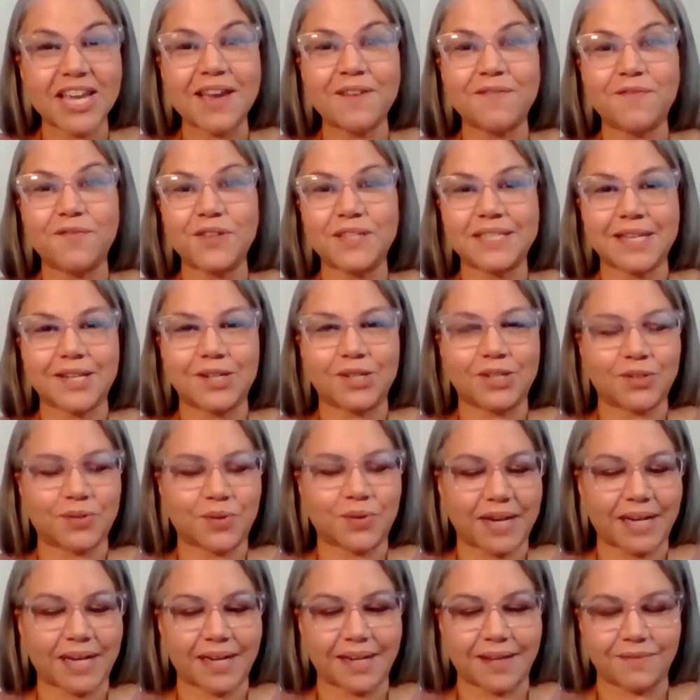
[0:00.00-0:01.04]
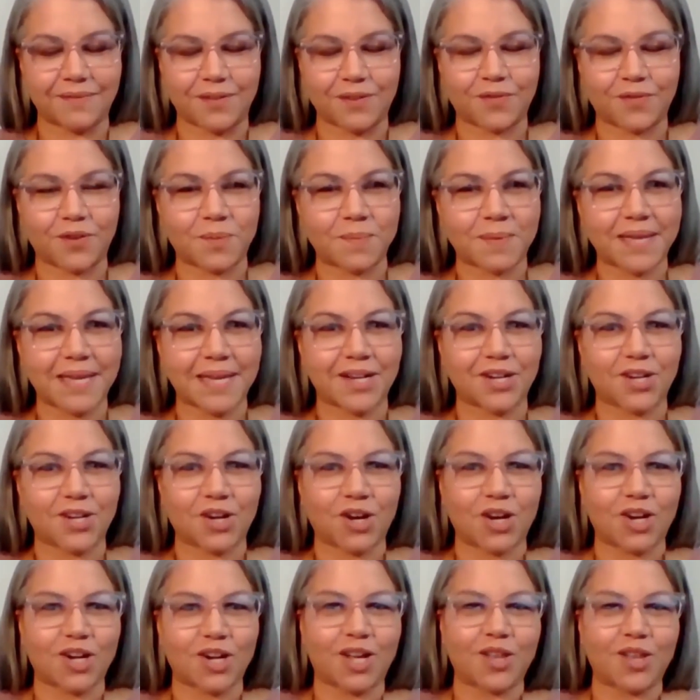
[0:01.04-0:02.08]
every single grade level from
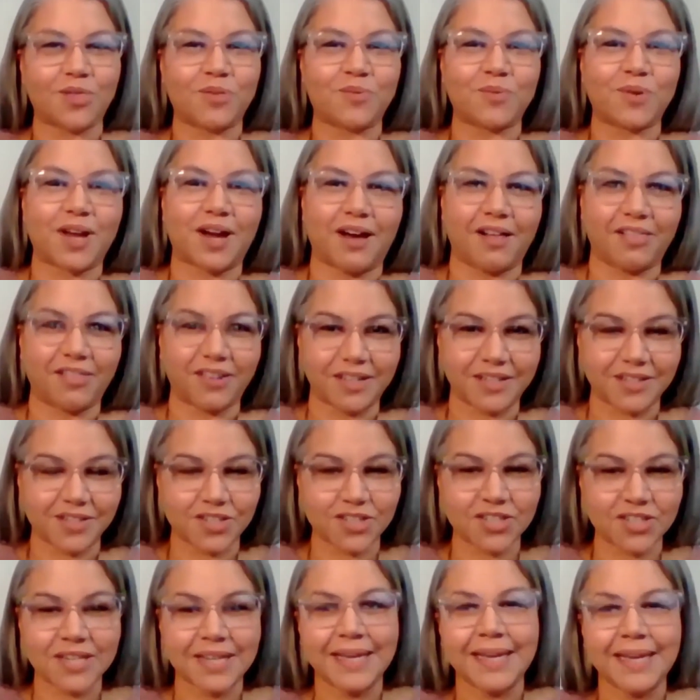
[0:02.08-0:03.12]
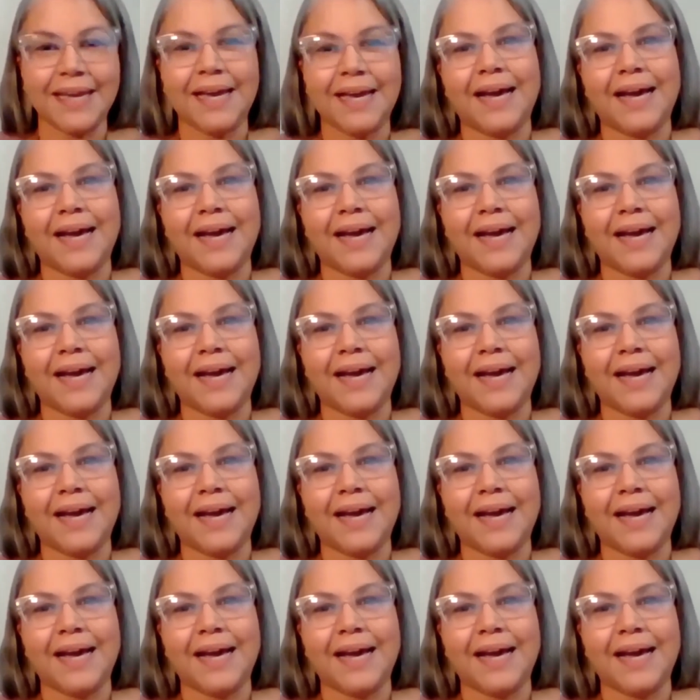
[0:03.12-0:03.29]
kindergarten on through college.